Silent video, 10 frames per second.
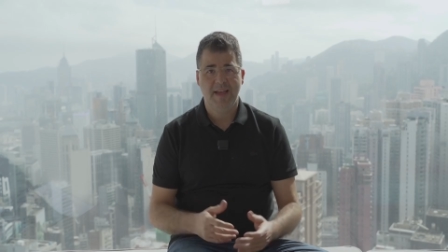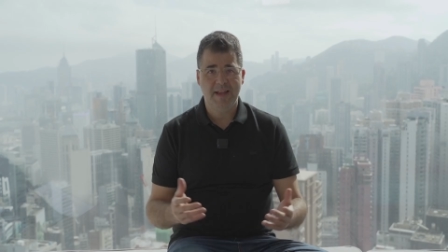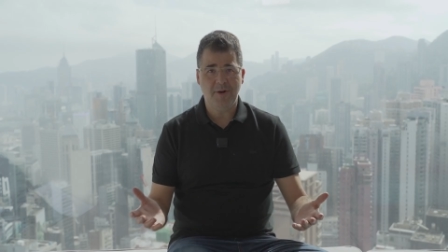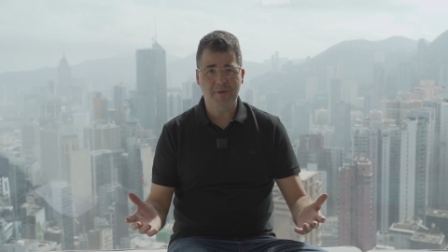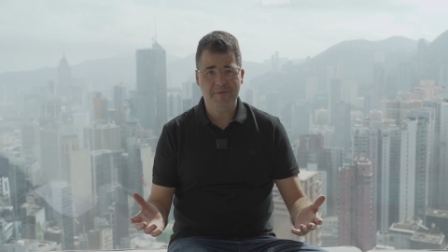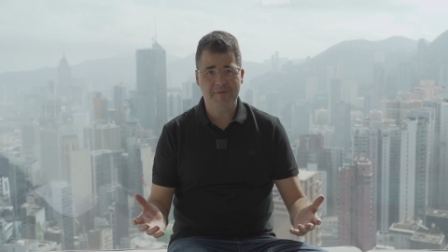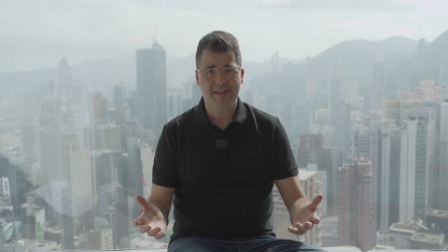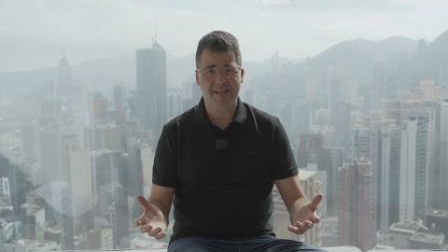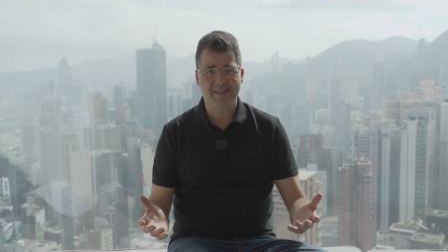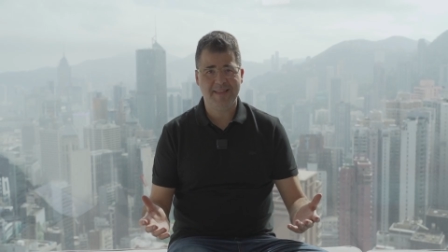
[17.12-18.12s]
Hello
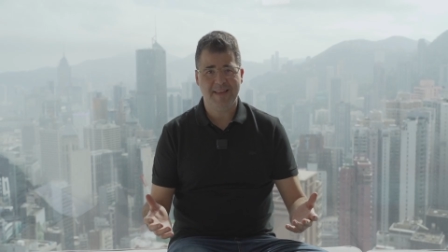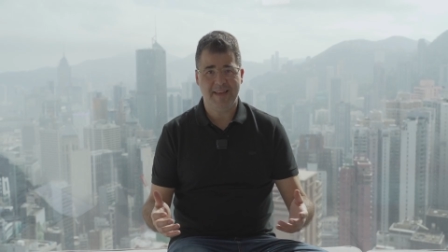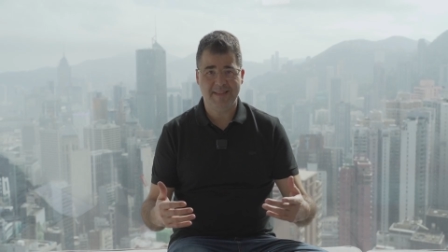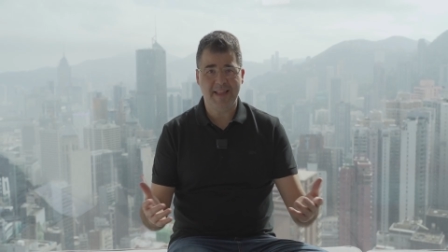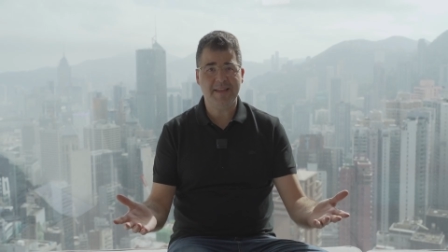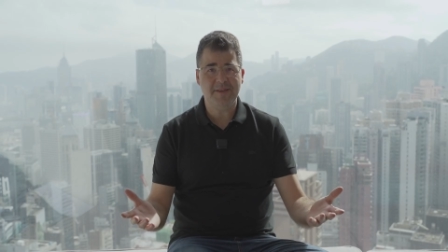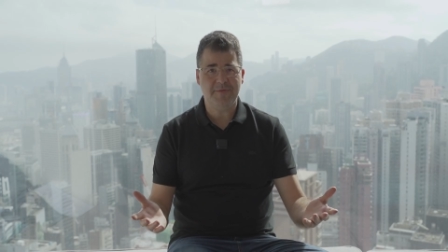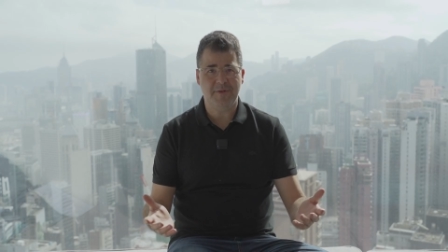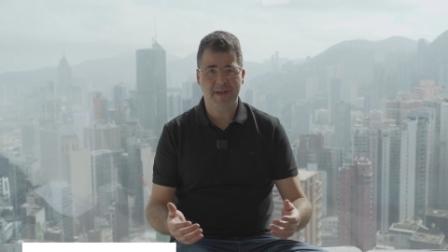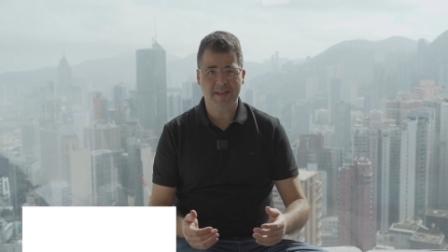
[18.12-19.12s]
friends, and thank you
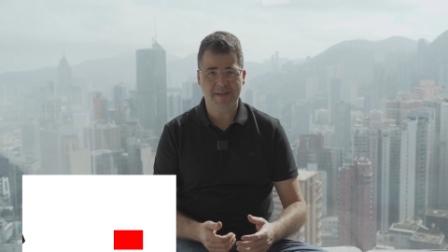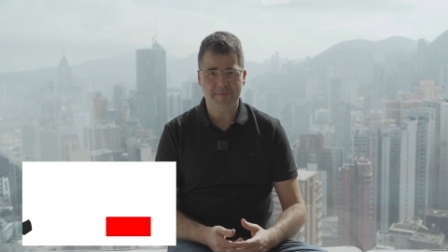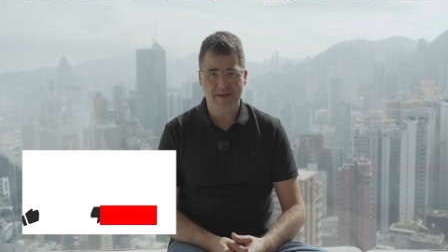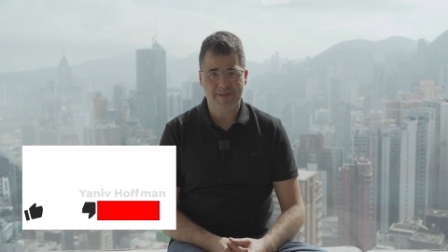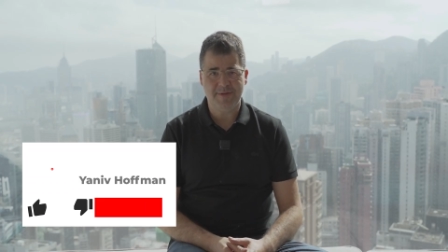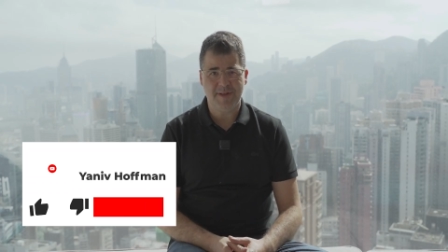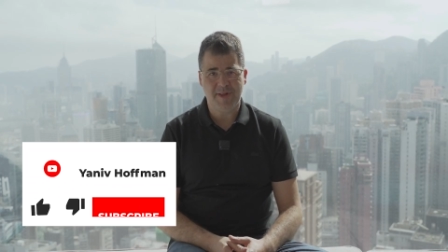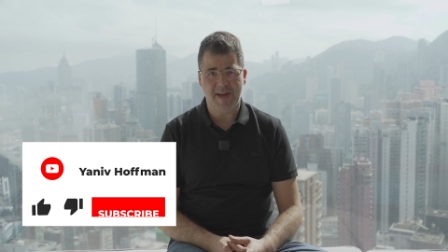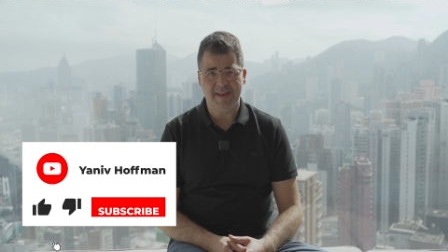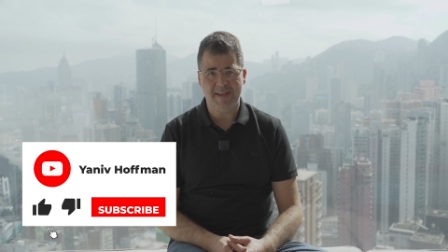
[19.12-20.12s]
for getting back to the
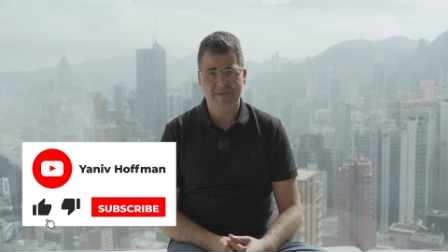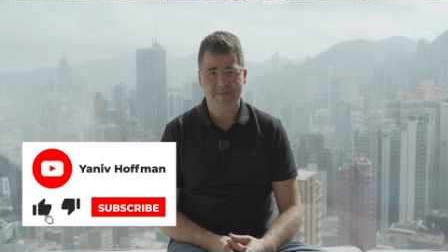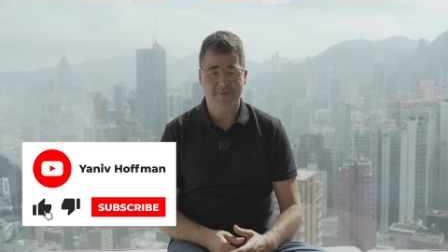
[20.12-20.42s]
channel.